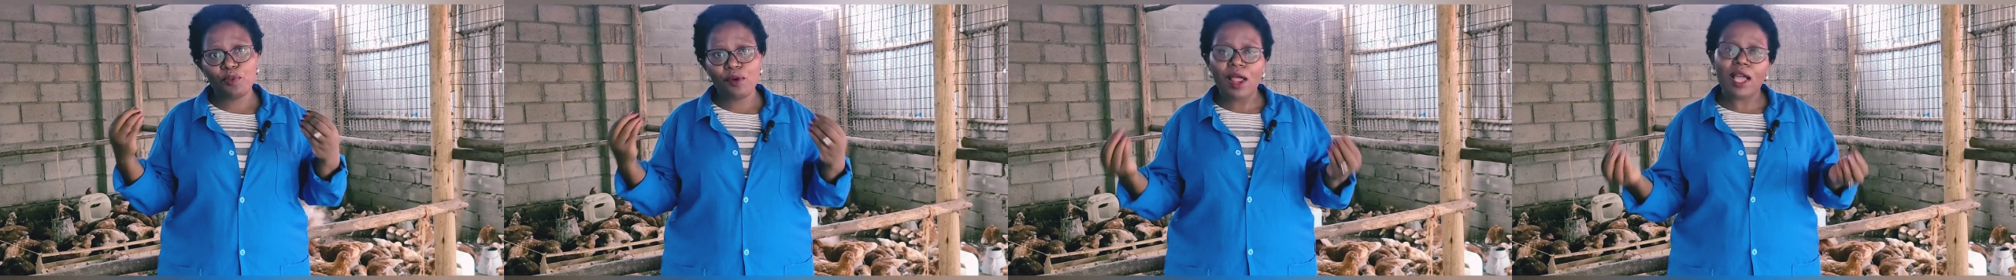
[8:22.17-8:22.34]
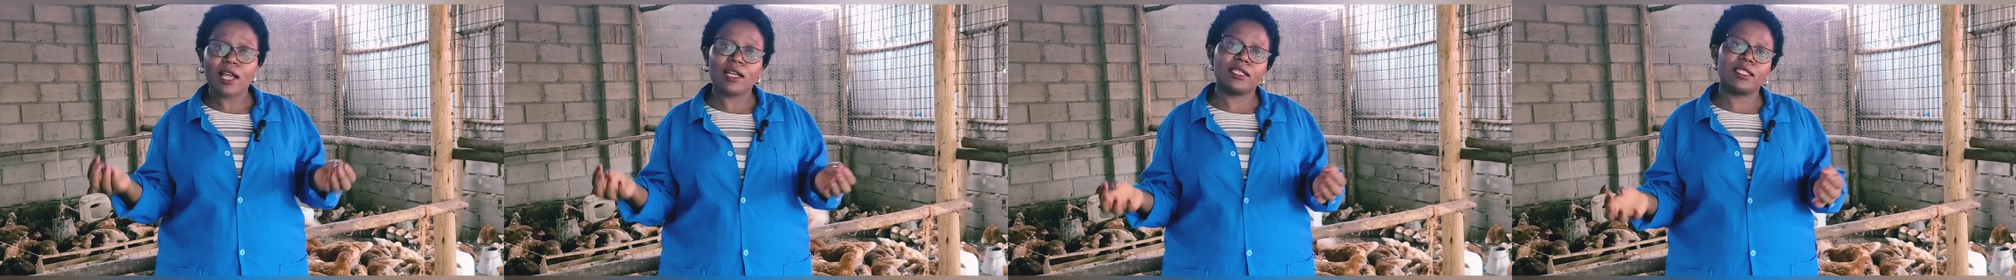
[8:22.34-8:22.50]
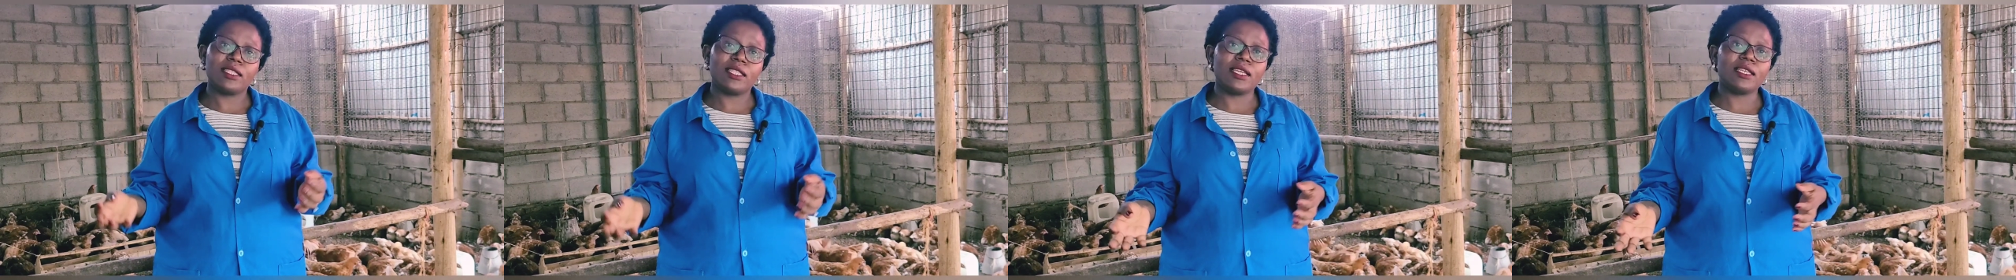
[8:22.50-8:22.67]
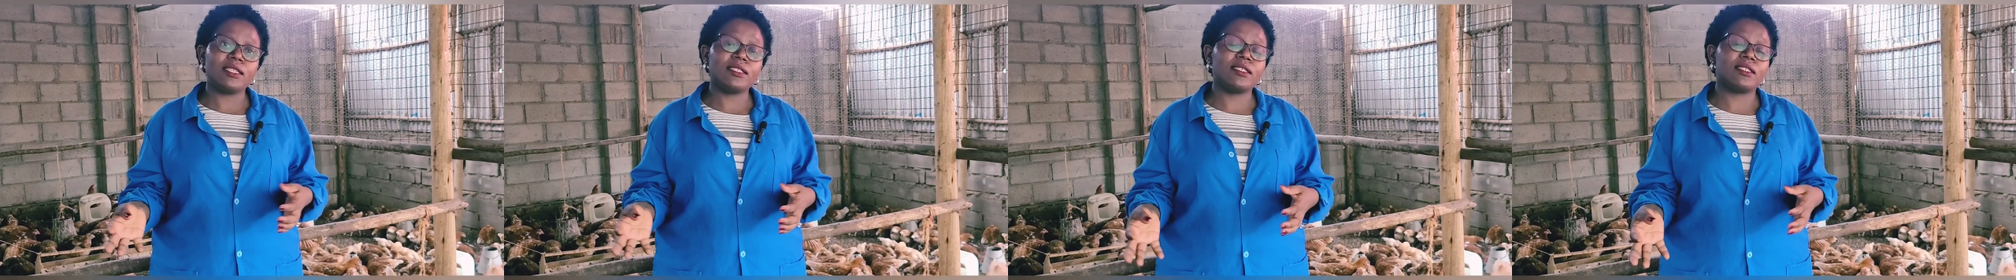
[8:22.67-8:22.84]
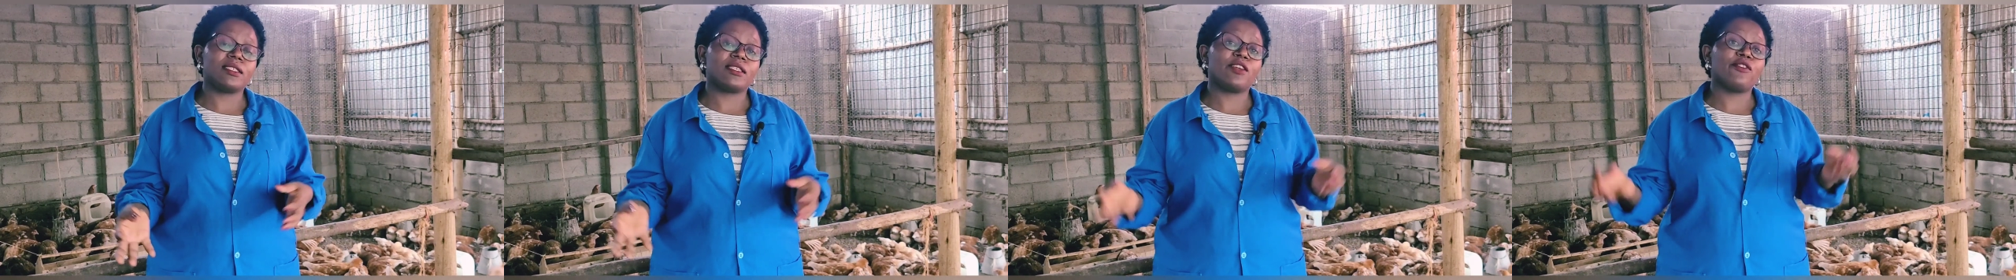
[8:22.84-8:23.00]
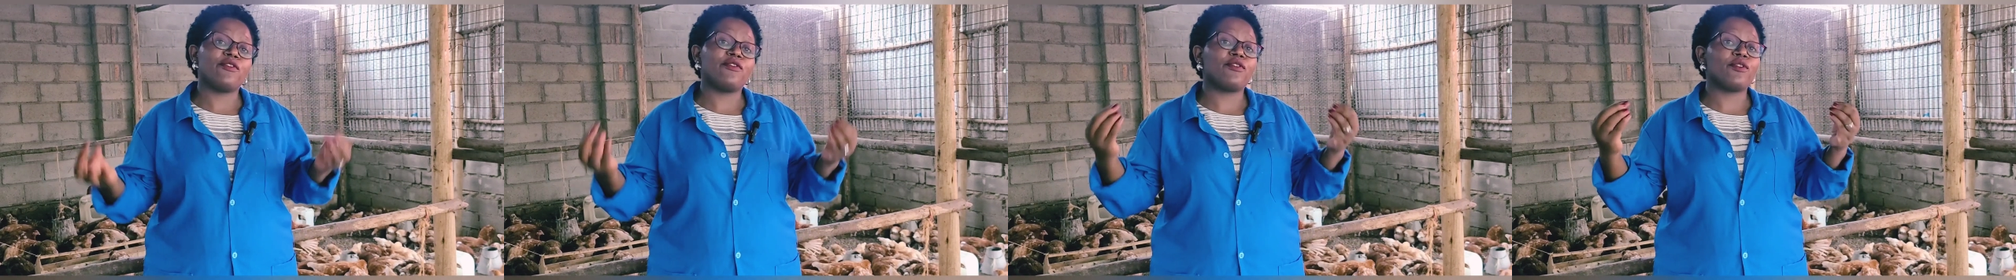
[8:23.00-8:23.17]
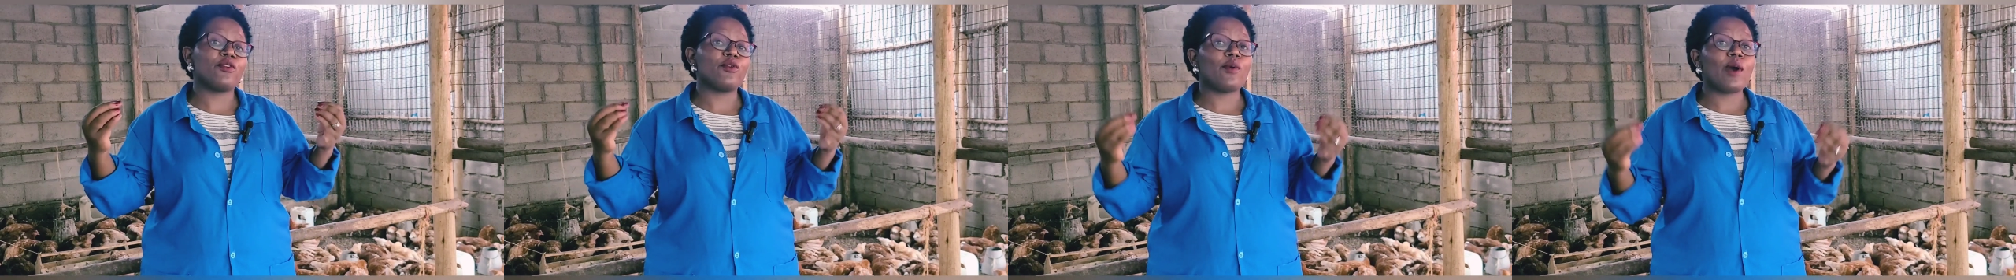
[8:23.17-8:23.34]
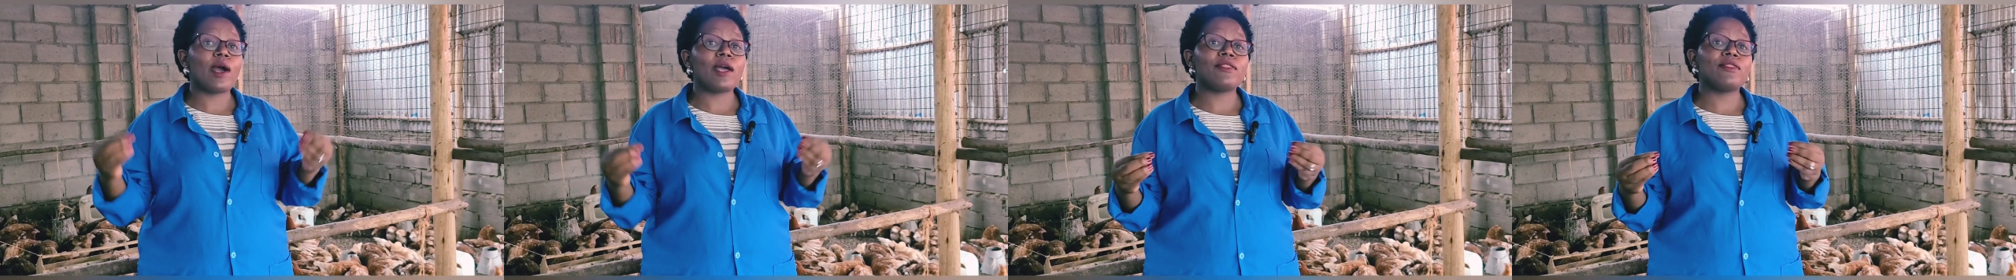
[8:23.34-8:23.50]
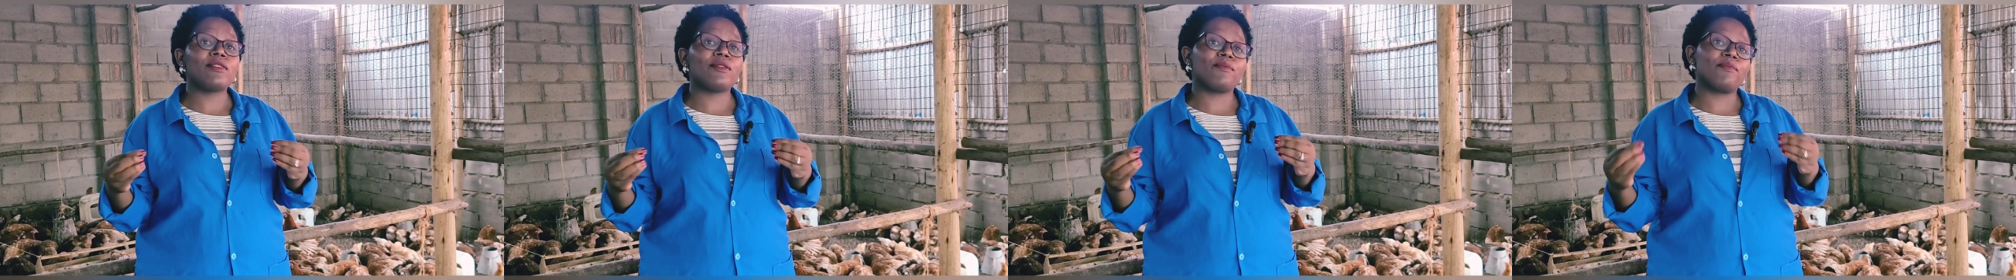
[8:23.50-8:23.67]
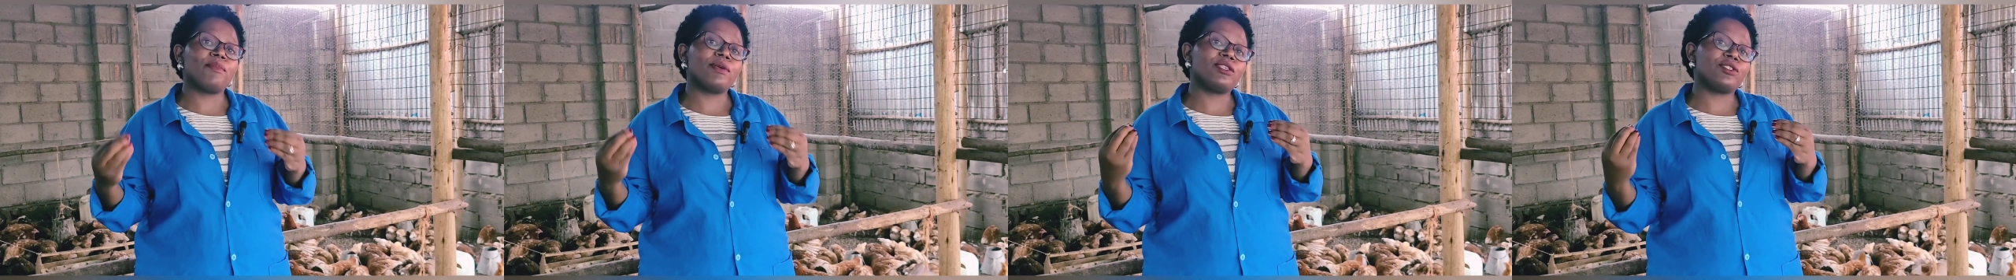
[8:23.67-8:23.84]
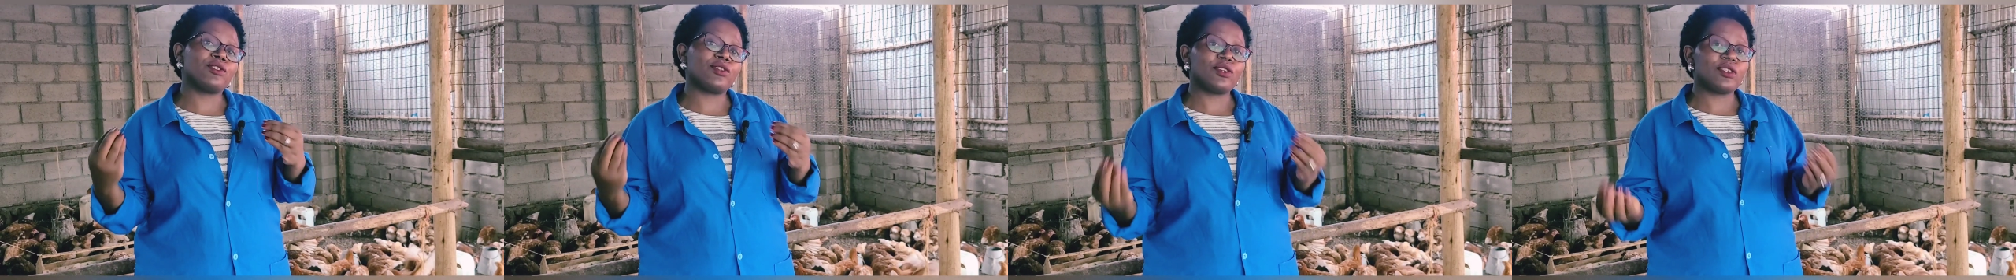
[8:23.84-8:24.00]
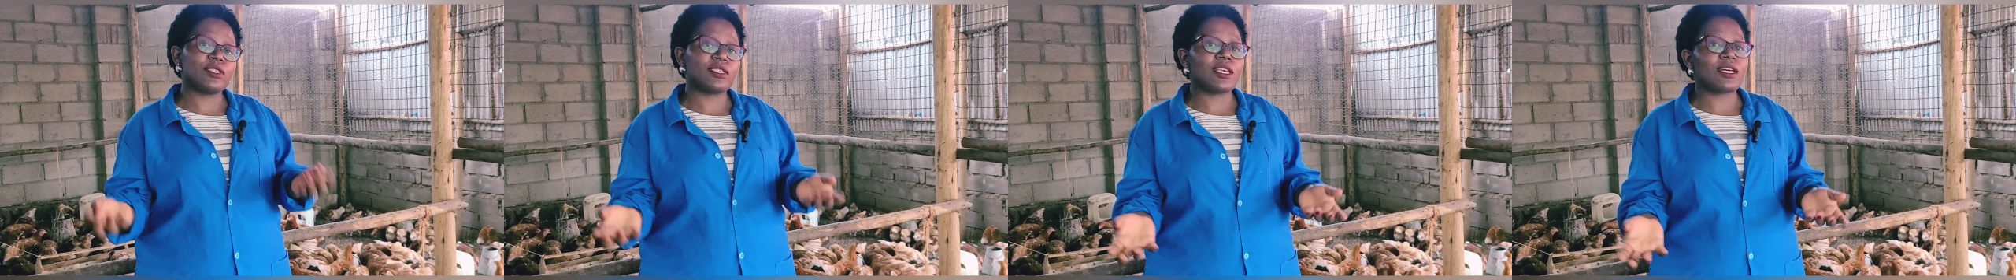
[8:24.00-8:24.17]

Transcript: practice if you want to be so